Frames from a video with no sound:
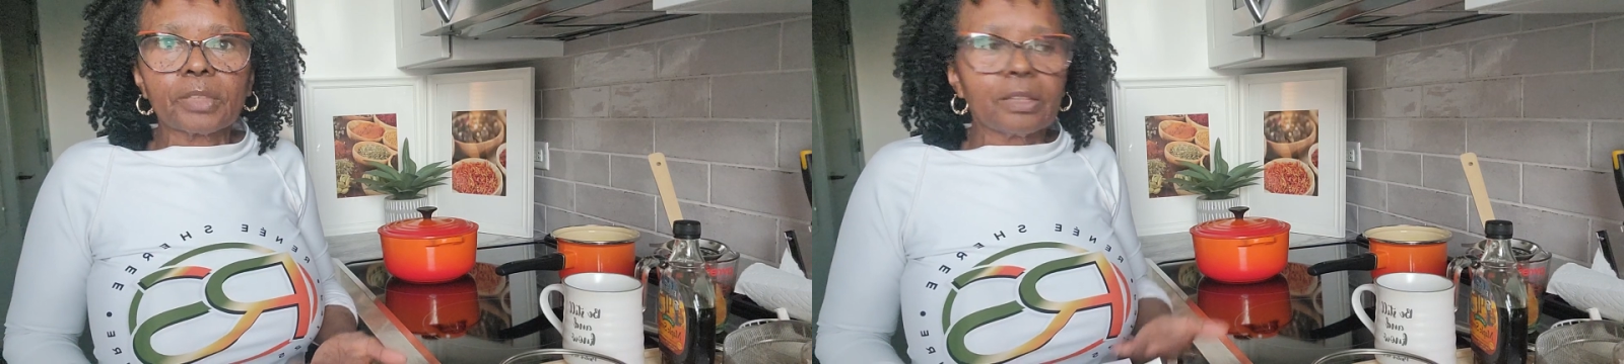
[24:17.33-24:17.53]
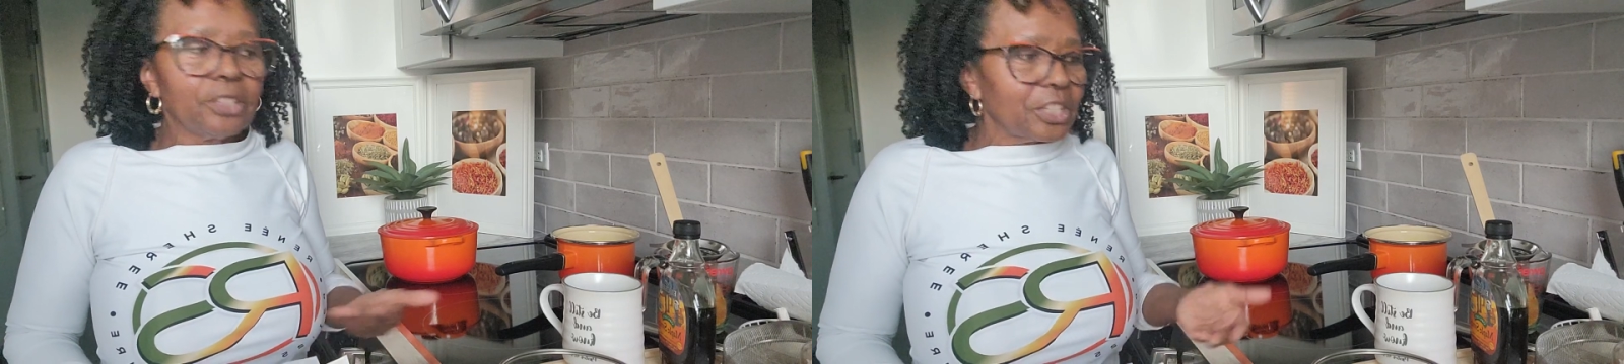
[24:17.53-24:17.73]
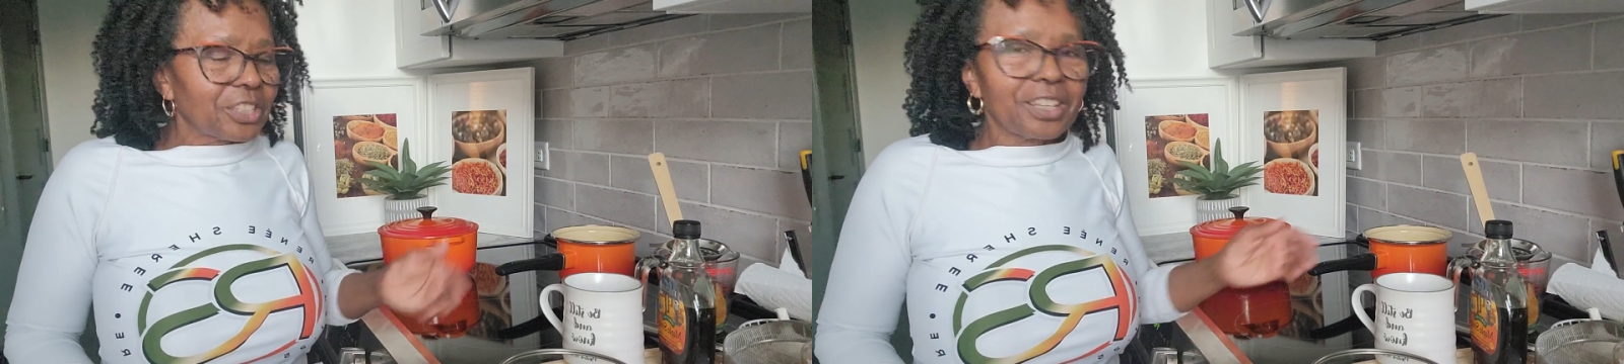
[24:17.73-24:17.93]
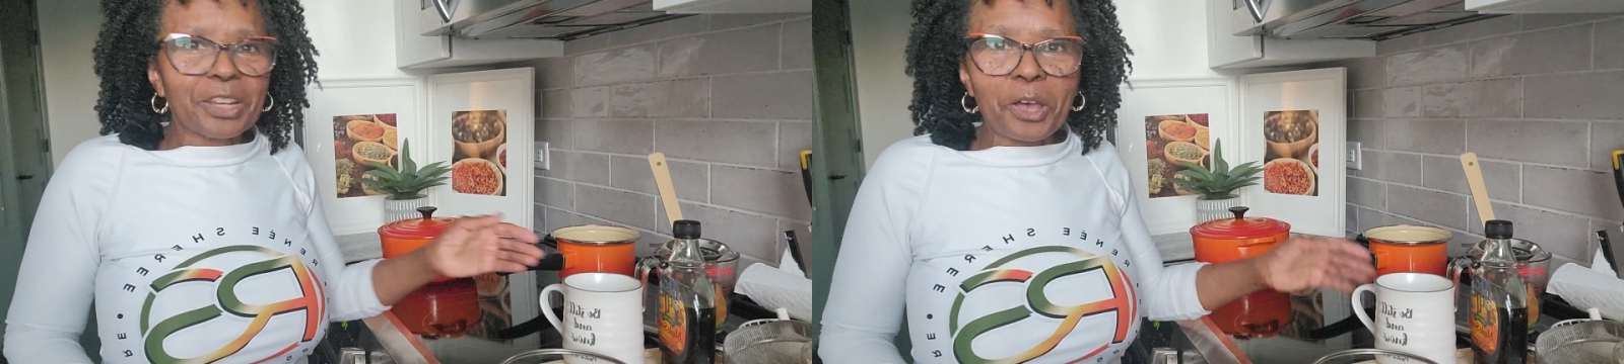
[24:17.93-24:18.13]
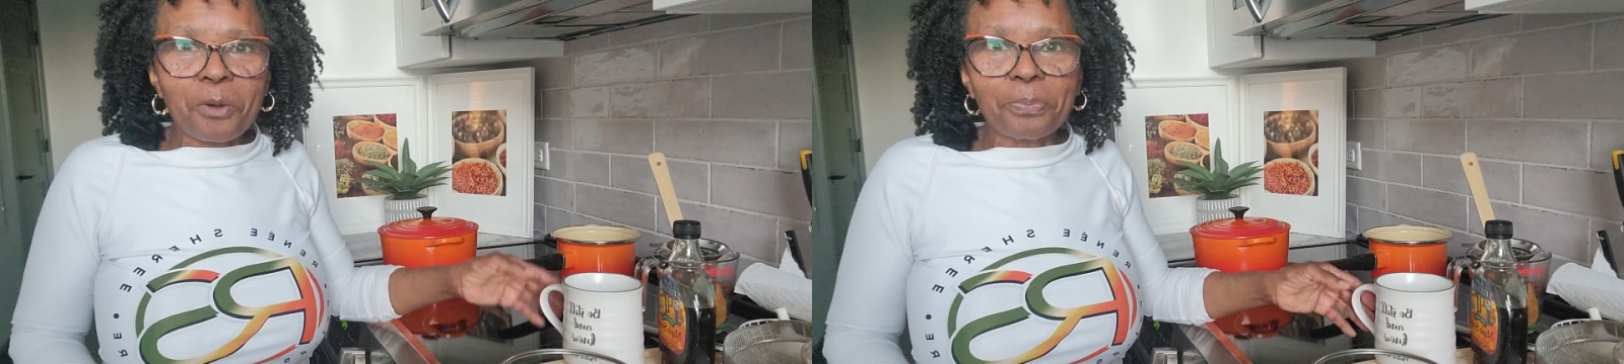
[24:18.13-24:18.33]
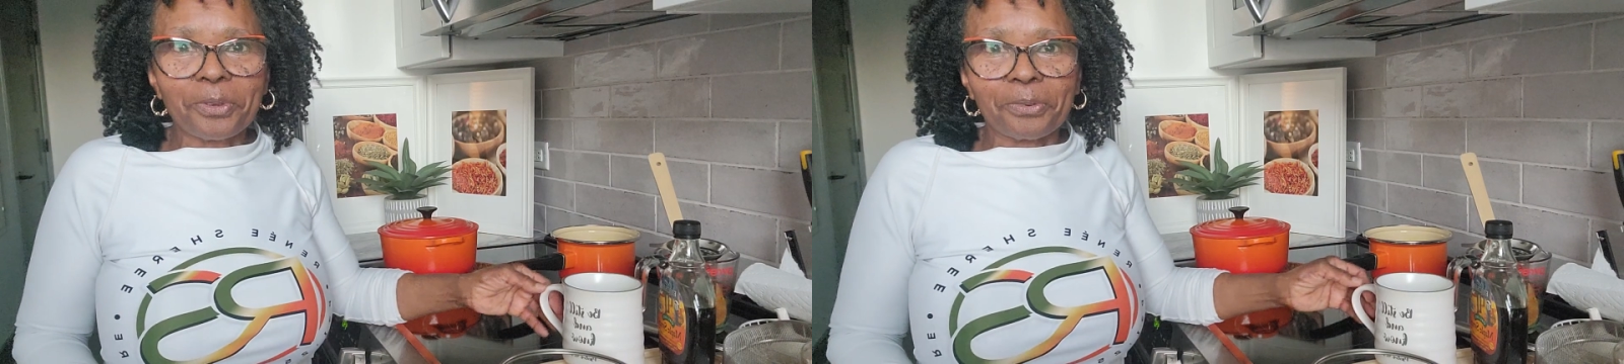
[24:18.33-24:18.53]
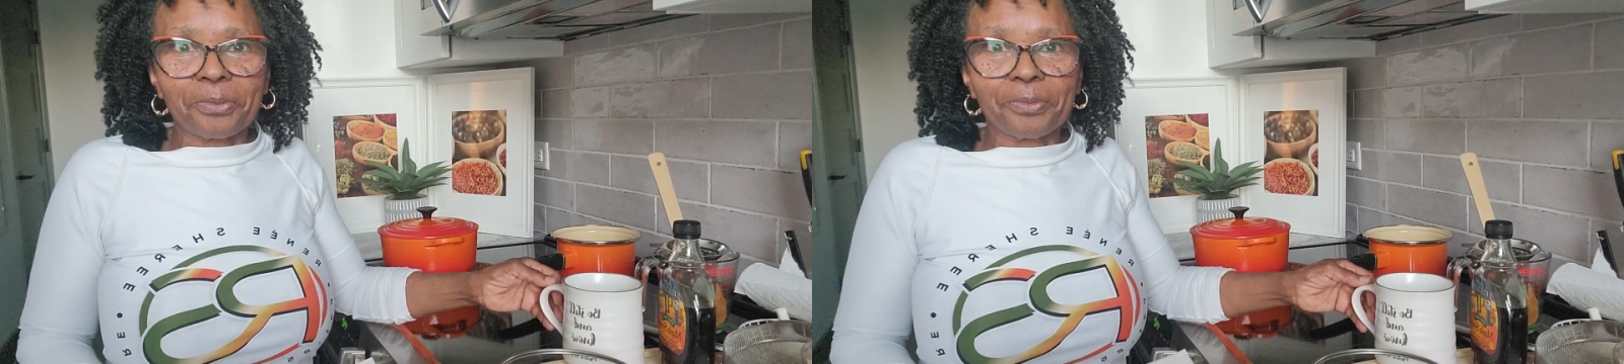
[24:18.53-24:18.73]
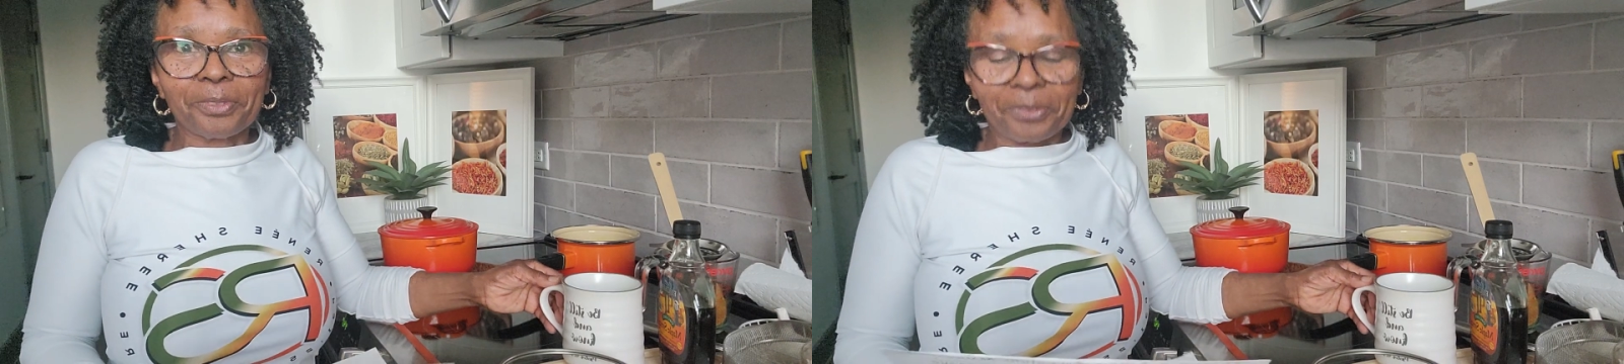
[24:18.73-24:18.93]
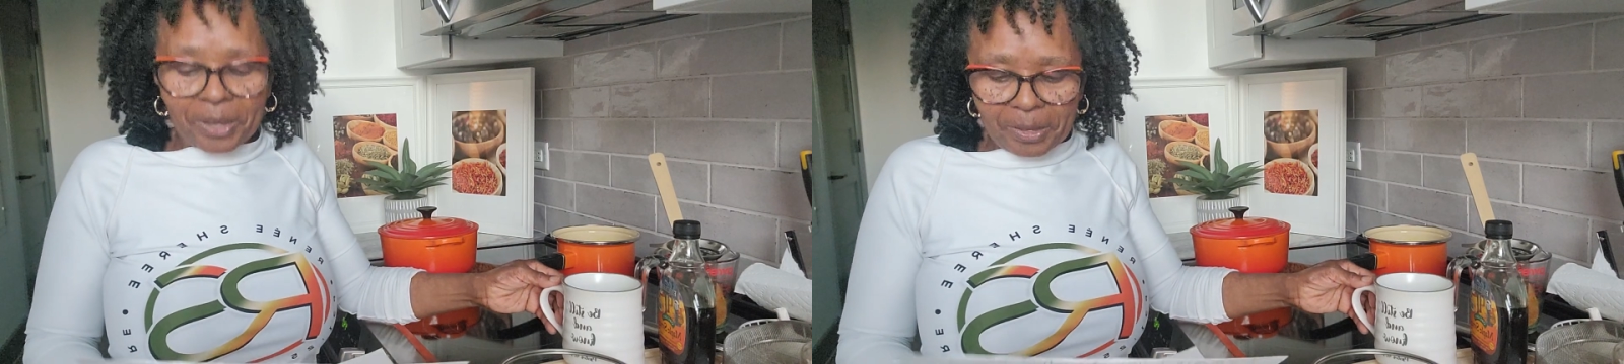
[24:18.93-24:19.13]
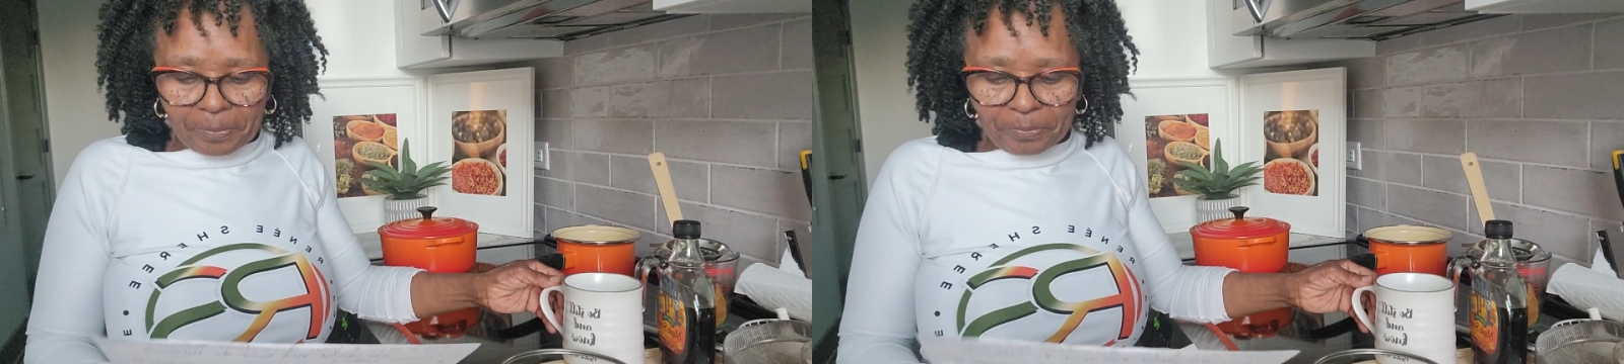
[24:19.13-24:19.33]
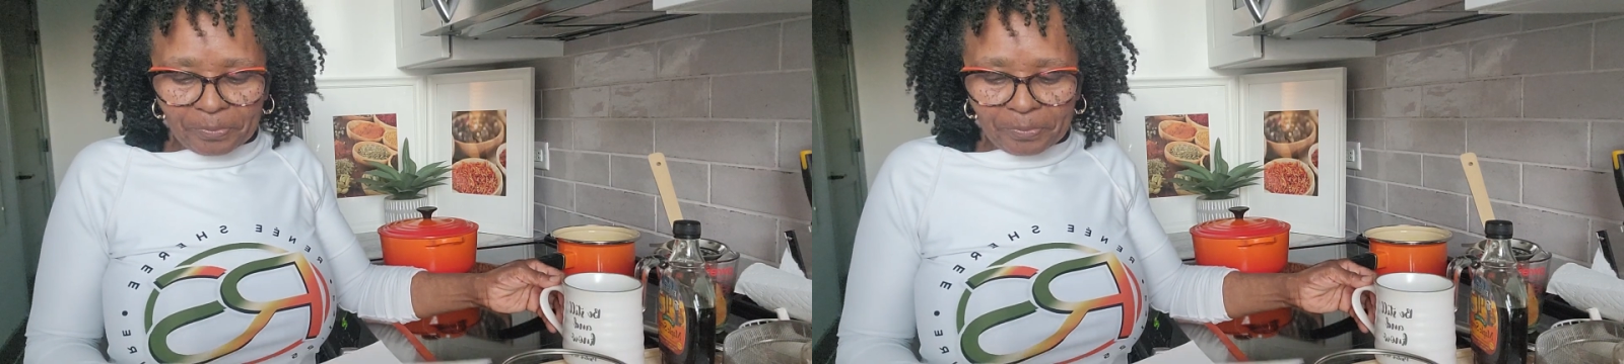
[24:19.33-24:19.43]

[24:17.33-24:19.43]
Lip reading: This can help you, right?